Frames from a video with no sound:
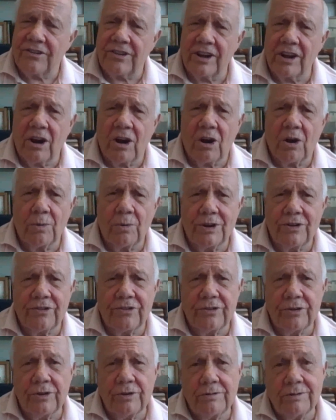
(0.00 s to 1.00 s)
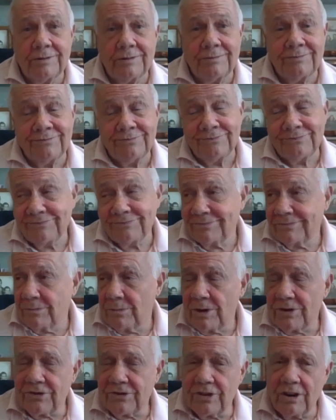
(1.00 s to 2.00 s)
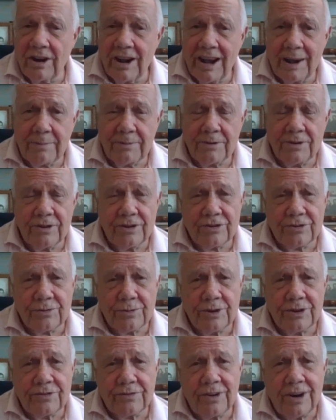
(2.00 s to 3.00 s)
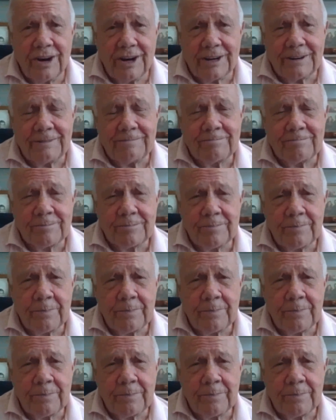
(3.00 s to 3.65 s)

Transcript: as they always do, what's going to happen to the Swiss franc?